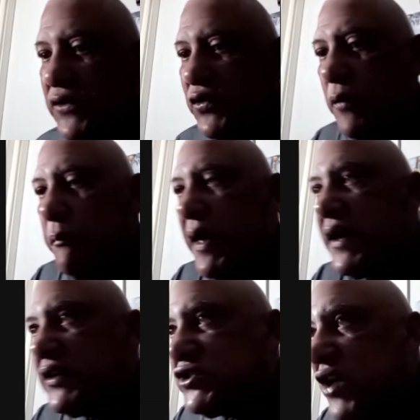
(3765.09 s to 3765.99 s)
do a
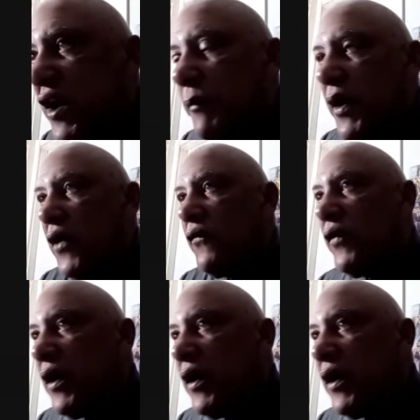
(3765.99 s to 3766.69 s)
better job of